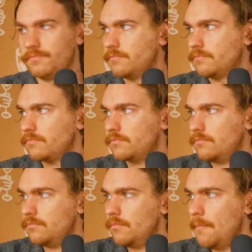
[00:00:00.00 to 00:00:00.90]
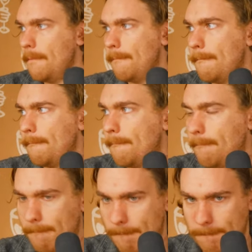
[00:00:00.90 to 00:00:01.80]

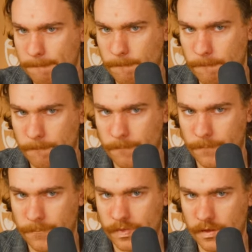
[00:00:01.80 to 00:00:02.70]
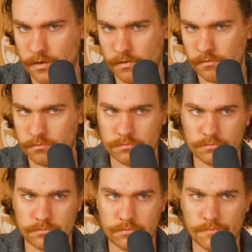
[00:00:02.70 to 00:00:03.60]

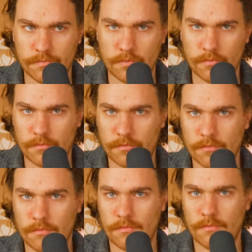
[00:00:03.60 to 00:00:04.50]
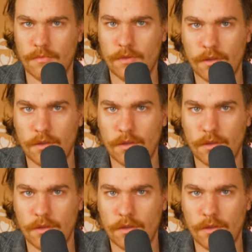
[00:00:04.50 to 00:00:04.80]
(not speaking)